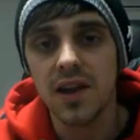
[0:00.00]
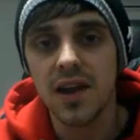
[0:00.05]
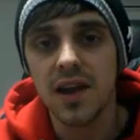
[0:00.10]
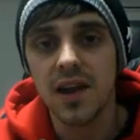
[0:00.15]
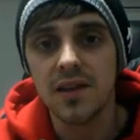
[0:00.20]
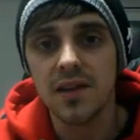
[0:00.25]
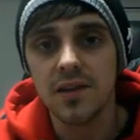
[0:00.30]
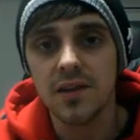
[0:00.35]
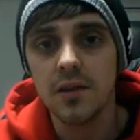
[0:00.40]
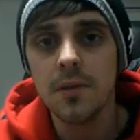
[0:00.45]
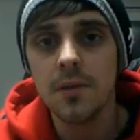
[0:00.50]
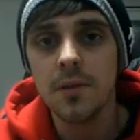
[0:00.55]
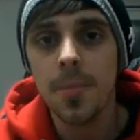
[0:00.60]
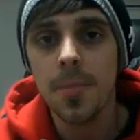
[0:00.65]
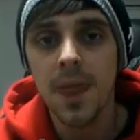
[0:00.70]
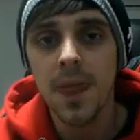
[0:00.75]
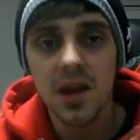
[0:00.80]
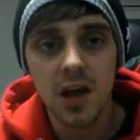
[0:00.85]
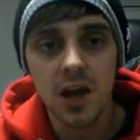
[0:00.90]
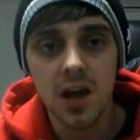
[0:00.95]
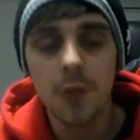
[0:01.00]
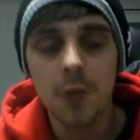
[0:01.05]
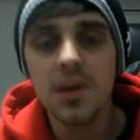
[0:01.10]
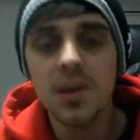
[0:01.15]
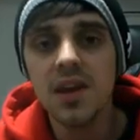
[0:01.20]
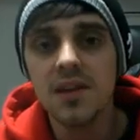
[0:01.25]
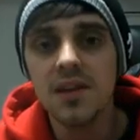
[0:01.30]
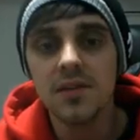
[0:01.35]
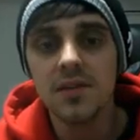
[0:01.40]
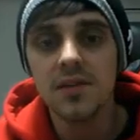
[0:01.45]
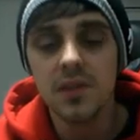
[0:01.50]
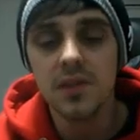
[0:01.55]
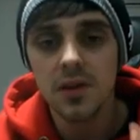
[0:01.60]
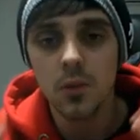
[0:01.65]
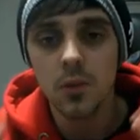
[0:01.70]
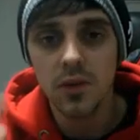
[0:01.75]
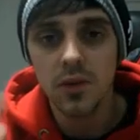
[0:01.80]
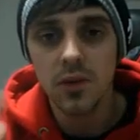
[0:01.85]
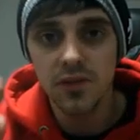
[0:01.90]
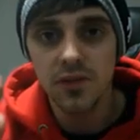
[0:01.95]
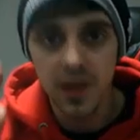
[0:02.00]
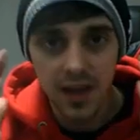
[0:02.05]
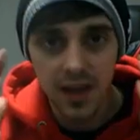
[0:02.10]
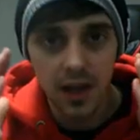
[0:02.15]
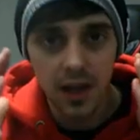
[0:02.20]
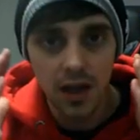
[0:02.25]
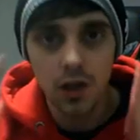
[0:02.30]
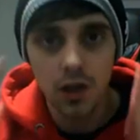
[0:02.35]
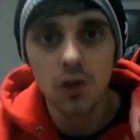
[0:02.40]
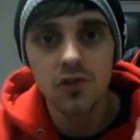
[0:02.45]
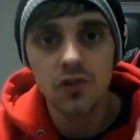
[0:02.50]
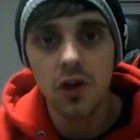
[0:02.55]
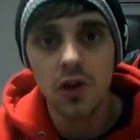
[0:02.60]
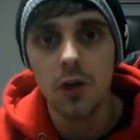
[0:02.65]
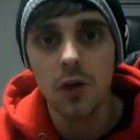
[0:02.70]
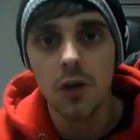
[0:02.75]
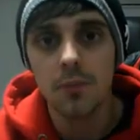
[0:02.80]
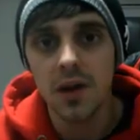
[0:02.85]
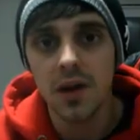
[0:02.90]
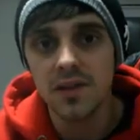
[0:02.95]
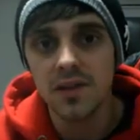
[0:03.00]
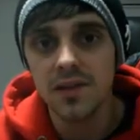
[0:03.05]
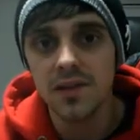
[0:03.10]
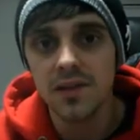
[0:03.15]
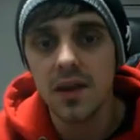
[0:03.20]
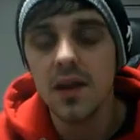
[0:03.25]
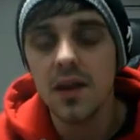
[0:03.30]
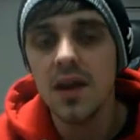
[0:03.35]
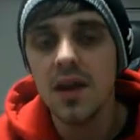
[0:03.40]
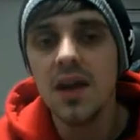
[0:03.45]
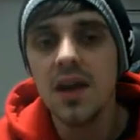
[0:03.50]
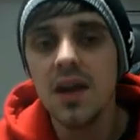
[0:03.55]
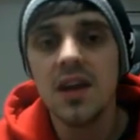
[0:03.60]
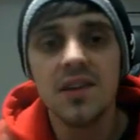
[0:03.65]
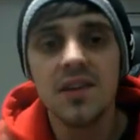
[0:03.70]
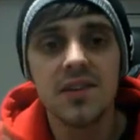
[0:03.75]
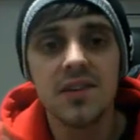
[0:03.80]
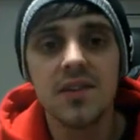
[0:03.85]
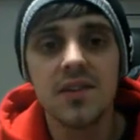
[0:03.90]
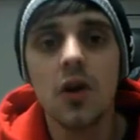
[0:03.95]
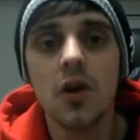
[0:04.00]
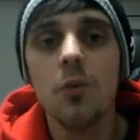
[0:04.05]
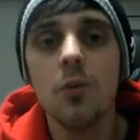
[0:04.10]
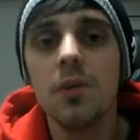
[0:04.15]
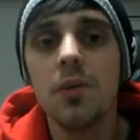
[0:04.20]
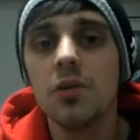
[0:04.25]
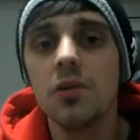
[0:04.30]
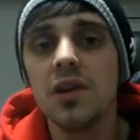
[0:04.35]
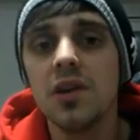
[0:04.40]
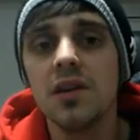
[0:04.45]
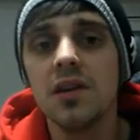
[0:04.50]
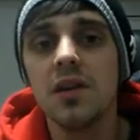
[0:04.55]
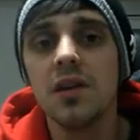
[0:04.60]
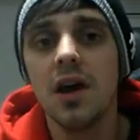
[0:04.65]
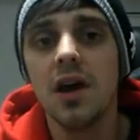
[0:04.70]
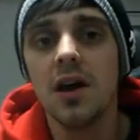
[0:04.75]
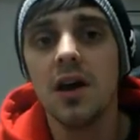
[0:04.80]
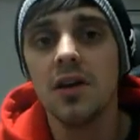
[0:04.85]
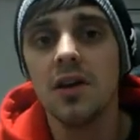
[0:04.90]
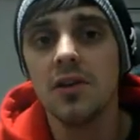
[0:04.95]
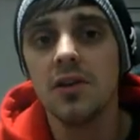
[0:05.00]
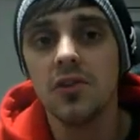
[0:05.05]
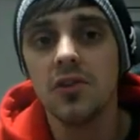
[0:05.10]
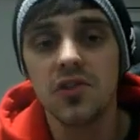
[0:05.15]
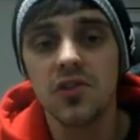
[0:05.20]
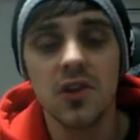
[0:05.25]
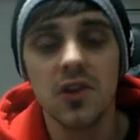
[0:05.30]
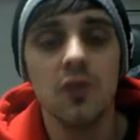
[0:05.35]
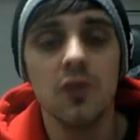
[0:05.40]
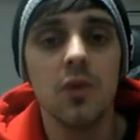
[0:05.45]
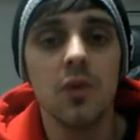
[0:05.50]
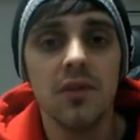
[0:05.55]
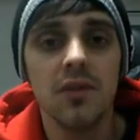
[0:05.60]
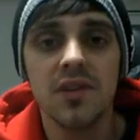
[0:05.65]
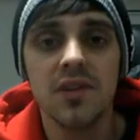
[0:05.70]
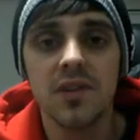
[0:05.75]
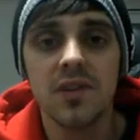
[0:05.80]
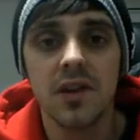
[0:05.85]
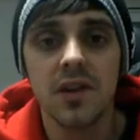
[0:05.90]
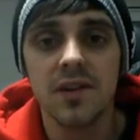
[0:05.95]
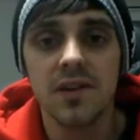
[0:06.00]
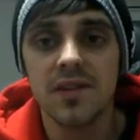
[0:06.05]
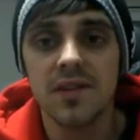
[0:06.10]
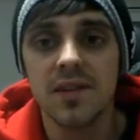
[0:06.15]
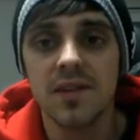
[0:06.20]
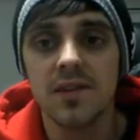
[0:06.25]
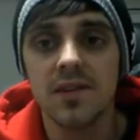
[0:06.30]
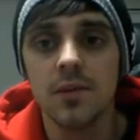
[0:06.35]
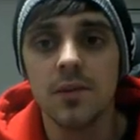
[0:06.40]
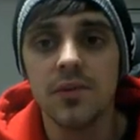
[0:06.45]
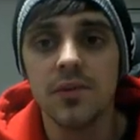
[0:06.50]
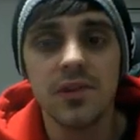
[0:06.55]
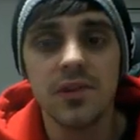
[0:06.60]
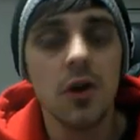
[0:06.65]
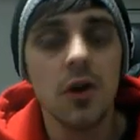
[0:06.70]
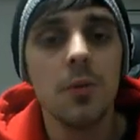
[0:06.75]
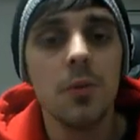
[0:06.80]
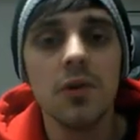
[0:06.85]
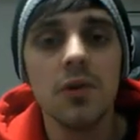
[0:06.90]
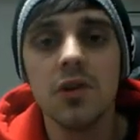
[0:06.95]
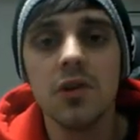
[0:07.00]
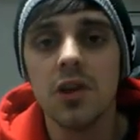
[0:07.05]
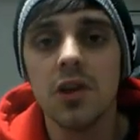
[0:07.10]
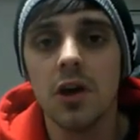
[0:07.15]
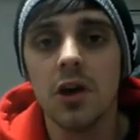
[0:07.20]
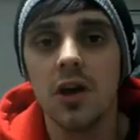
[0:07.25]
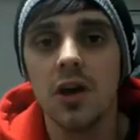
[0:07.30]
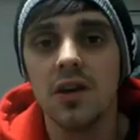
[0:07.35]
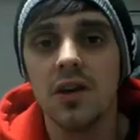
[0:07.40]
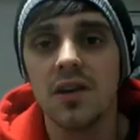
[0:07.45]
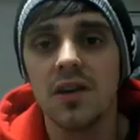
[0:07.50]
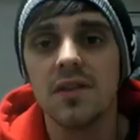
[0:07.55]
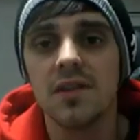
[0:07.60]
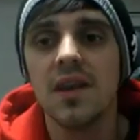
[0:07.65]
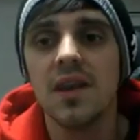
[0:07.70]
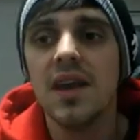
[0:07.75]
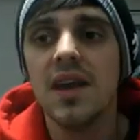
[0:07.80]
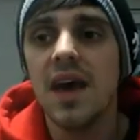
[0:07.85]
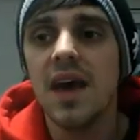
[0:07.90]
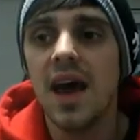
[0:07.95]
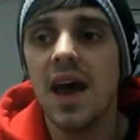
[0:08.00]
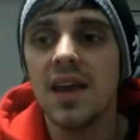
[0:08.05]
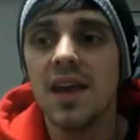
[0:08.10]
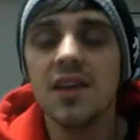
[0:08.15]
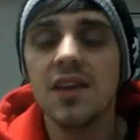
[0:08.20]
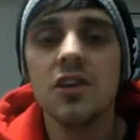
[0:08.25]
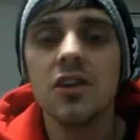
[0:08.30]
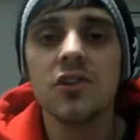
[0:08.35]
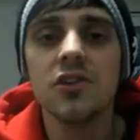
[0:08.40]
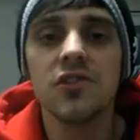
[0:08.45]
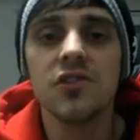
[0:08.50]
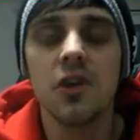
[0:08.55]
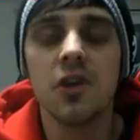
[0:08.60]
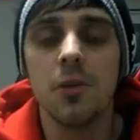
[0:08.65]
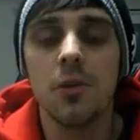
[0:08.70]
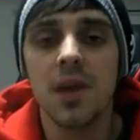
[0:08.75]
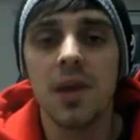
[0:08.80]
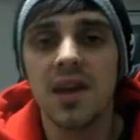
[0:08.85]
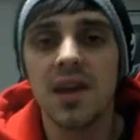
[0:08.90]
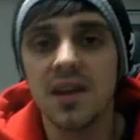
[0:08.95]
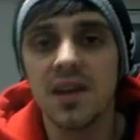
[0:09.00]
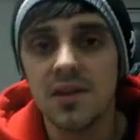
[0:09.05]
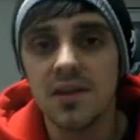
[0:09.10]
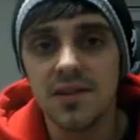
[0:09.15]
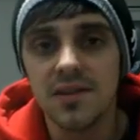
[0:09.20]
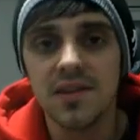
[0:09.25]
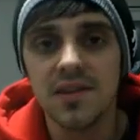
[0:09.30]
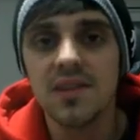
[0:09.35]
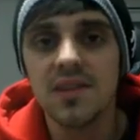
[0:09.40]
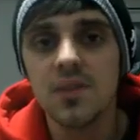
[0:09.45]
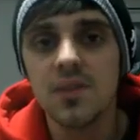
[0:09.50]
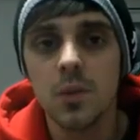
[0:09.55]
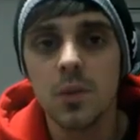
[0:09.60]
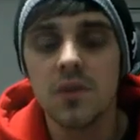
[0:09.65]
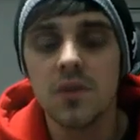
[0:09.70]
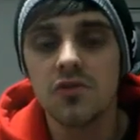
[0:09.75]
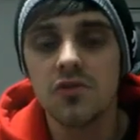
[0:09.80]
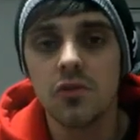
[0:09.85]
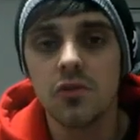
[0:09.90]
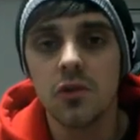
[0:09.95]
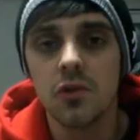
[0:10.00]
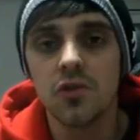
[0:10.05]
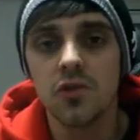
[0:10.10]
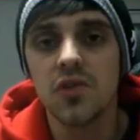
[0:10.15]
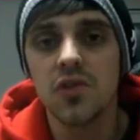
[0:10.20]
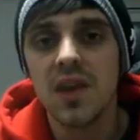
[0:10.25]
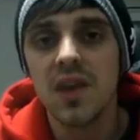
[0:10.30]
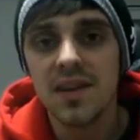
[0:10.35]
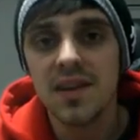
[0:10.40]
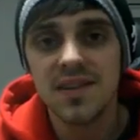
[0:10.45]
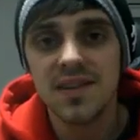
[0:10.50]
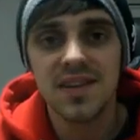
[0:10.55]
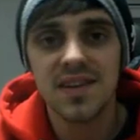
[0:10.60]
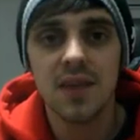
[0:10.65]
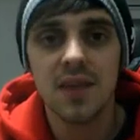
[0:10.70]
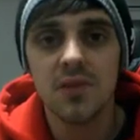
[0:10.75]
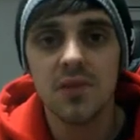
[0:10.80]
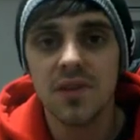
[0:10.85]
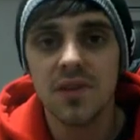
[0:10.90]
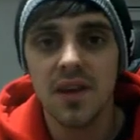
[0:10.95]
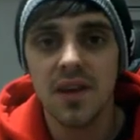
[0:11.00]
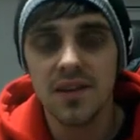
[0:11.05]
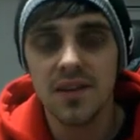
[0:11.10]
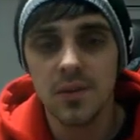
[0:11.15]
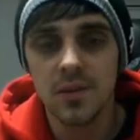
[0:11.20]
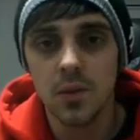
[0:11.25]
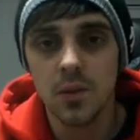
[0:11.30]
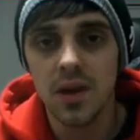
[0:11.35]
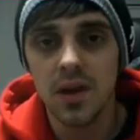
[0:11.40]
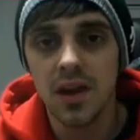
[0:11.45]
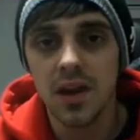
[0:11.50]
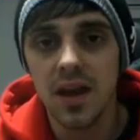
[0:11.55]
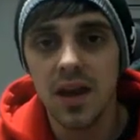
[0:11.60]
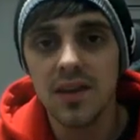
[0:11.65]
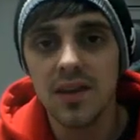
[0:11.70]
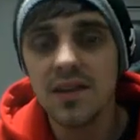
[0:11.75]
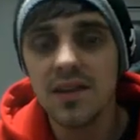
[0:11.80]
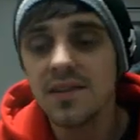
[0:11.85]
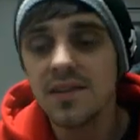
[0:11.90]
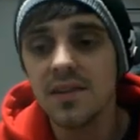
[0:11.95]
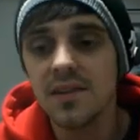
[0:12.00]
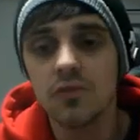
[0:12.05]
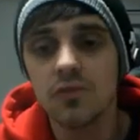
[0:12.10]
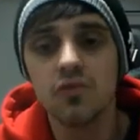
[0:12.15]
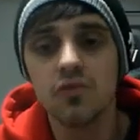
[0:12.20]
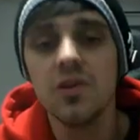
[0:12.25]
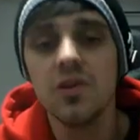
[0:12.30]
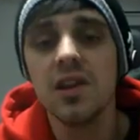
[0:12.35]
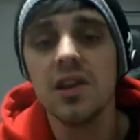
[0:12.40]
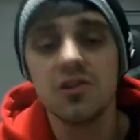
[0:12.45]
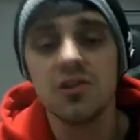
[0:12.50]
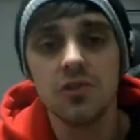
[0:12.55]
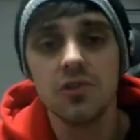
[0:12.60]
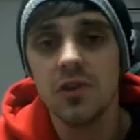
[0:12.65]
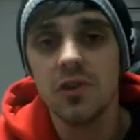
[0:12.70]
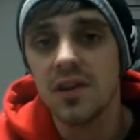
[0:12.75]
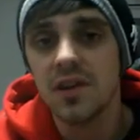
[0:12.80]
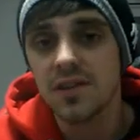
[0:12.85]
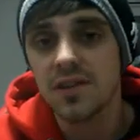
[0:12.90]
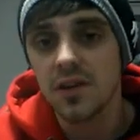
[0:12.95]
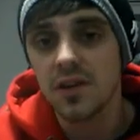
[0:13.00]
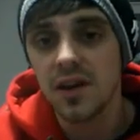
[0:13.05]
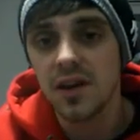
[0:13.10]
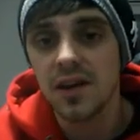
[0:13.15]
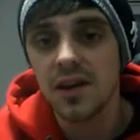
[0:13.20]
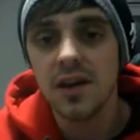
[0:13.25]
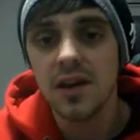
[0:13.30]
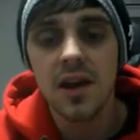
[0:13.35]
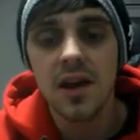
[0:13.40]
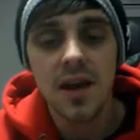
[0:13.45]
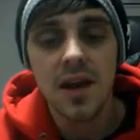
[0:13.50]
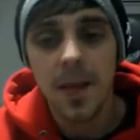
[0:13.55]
than later, come in this with a long-term mindset, start building yourself with inside the system, start building your earnings, and then you can start making consistent withdrawals 7 days a week. And this is really, truly exciting.